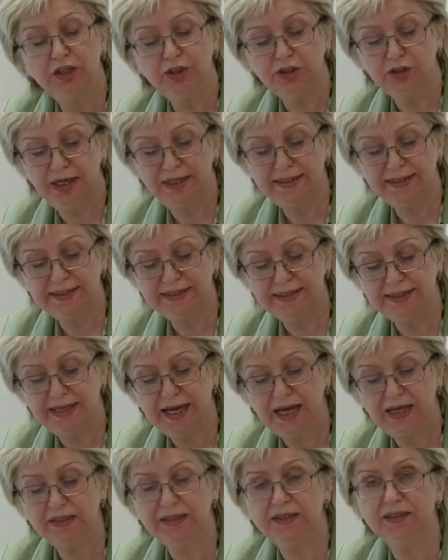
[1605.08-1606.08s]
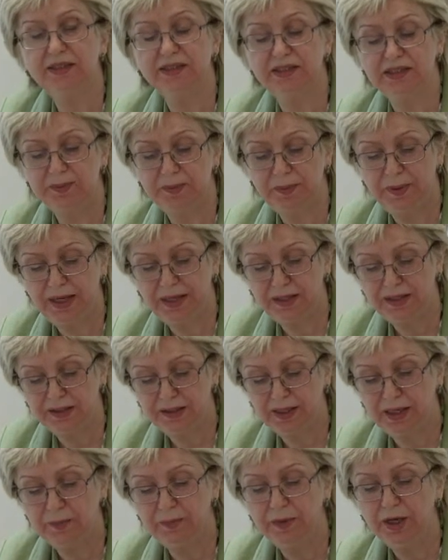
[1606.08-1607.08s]
to understand and explain
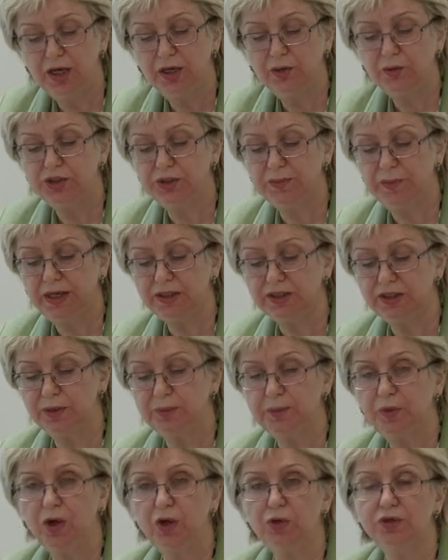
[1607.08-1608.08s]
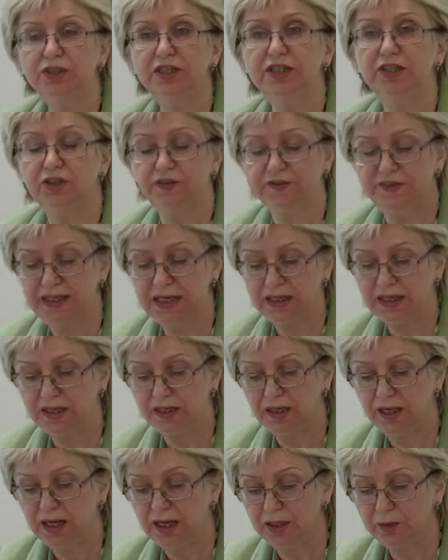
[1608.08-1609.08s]
them, which makes the process of
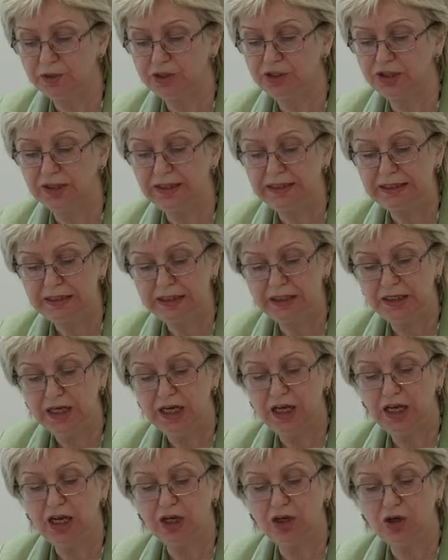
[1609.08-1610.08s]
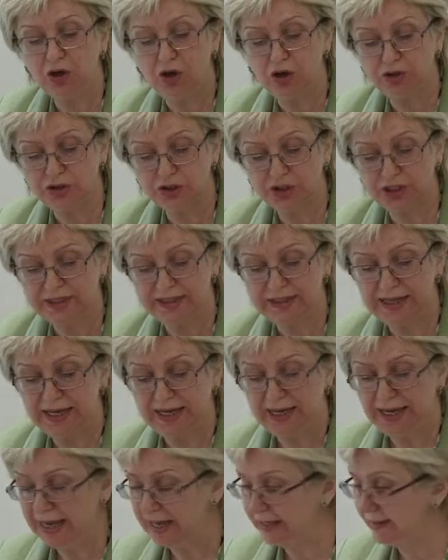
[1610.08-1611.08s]
second language learning a conscious
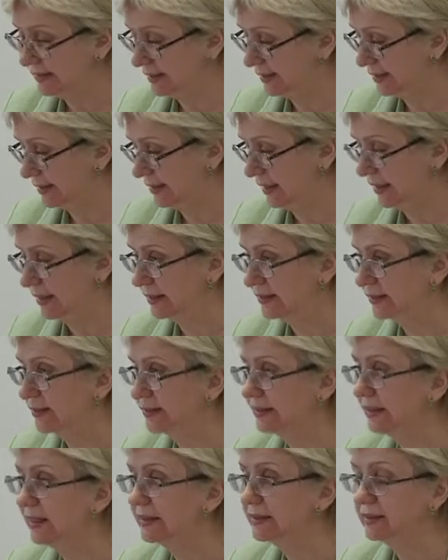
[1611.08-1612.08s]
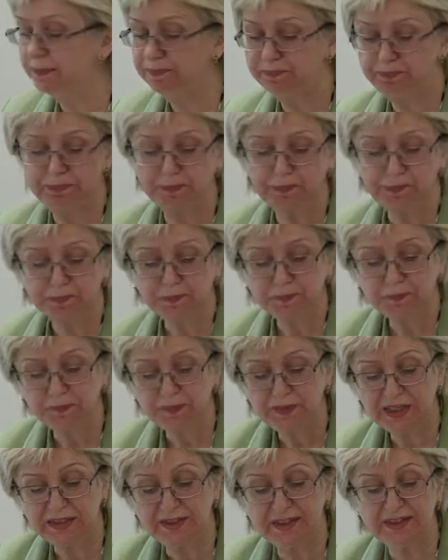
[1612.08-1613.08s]
exercise. Thus,
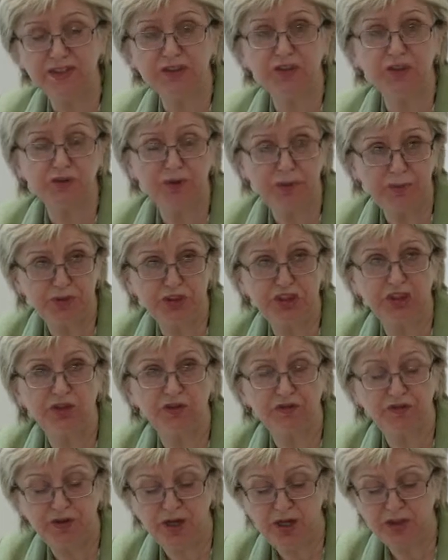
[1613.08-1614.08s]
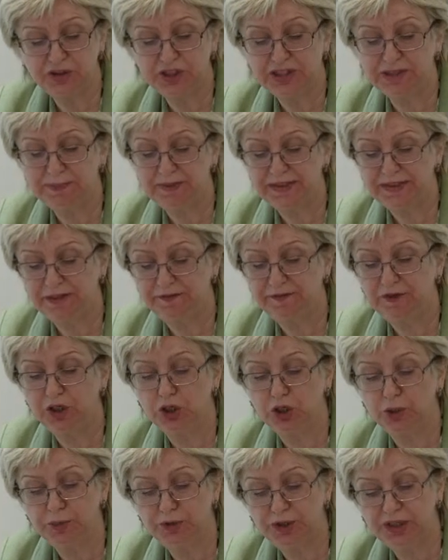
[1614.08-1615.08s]
the description of culture-specific
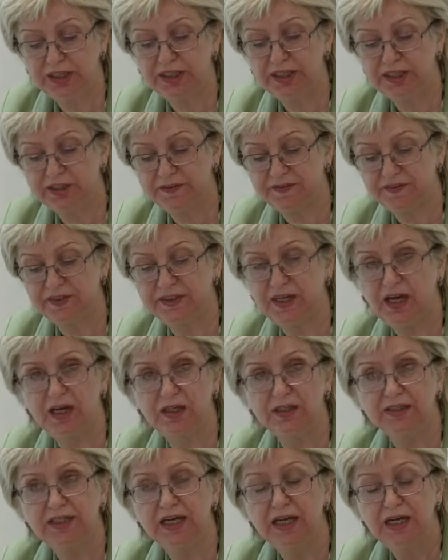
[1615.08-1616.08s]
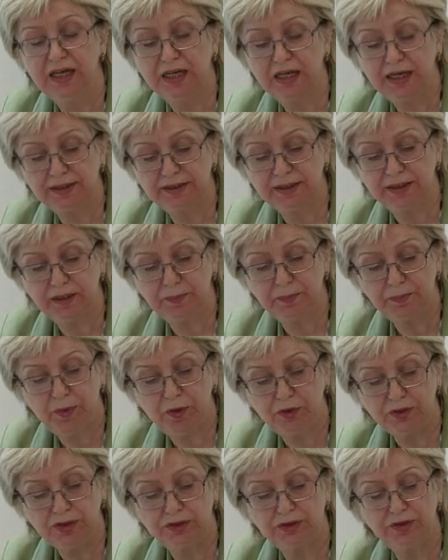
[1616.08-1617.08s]
communicative styles is an
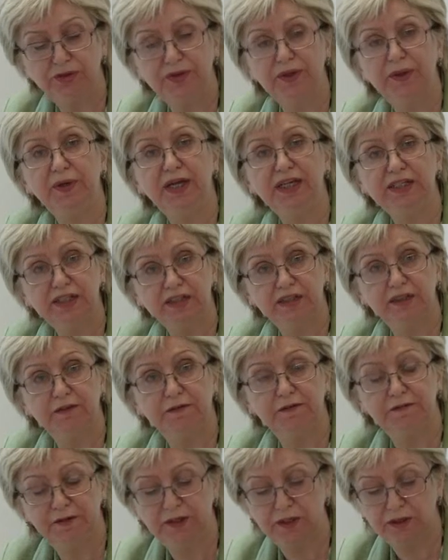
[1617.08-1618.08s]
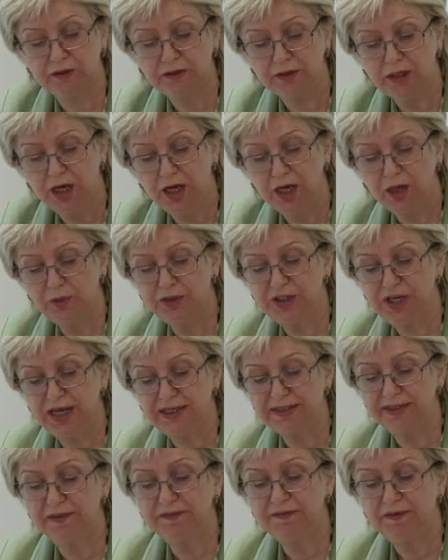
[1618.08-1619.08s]
important theoretical field which
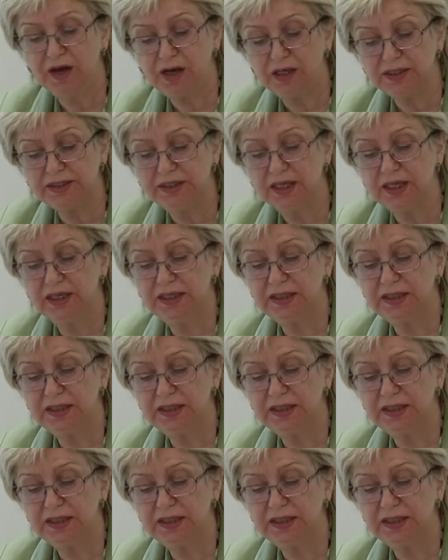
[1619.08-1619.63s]
has a vast